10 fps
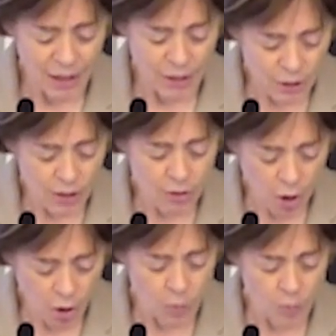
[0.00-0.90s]
still
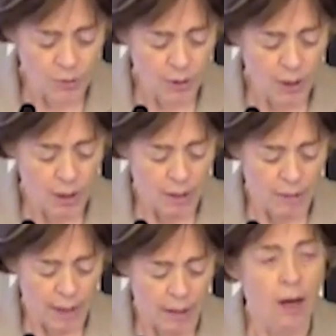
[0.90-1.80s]
hopes
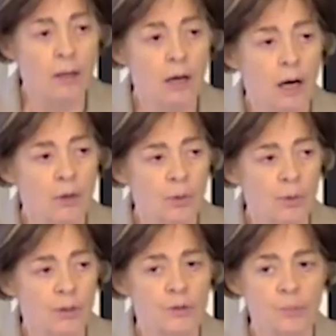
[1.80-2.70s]
that Hong Kong
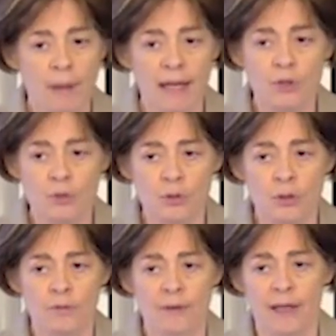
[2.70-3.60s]
courts may
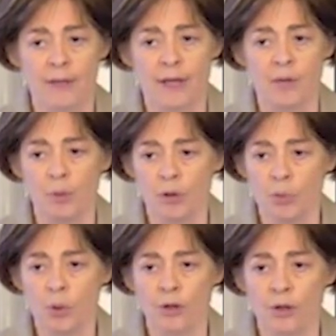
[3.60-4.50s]
serve as a
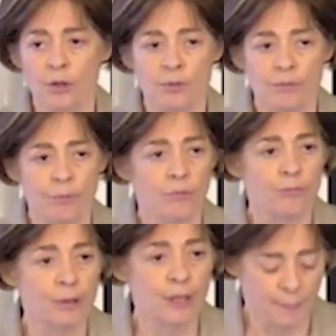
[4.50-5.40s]
bulwark for
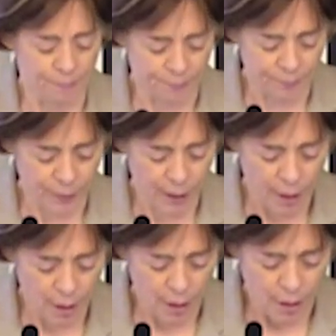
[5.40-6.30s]
freedom.
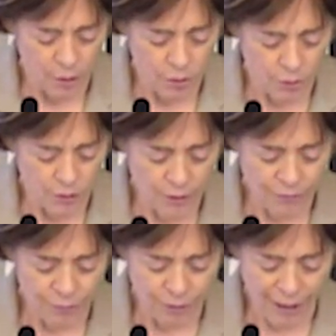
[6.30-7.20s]
So
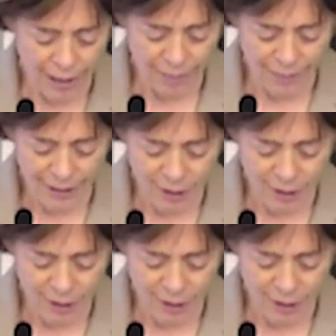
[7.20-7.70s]
therefore, I'm